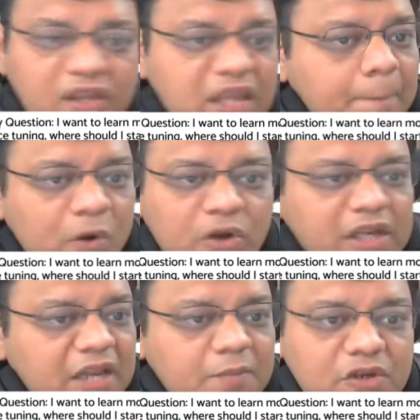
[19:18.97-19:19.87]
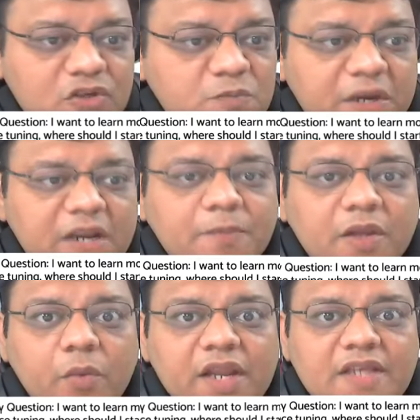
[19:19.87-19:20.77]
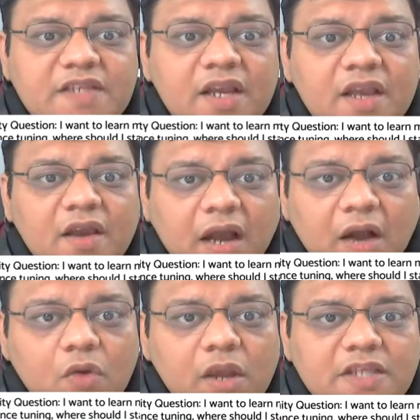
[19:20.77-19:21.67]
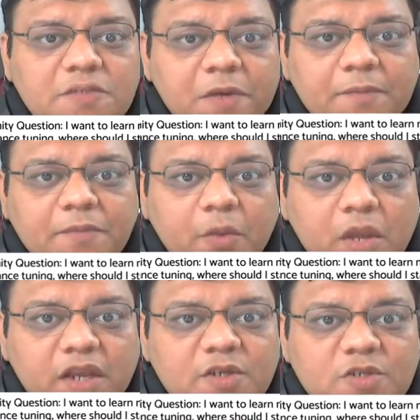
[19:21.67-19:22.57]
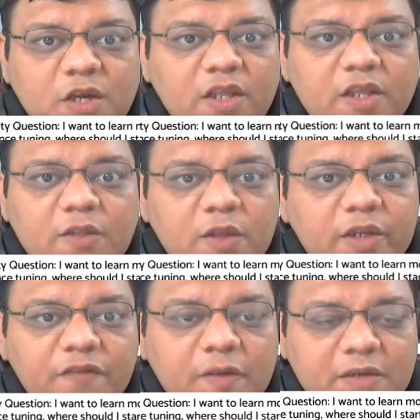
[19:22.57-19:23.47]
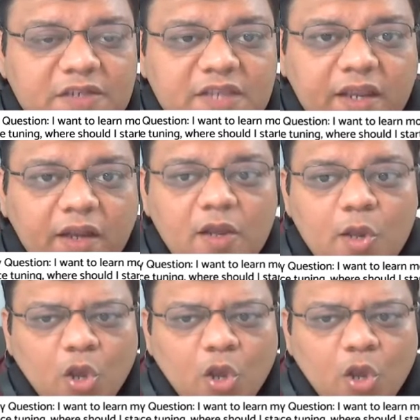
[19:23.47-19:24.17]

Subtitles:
Keep on telling me to speed up the query. I said, how can I speed up the query? It is running in 35 milliseconds.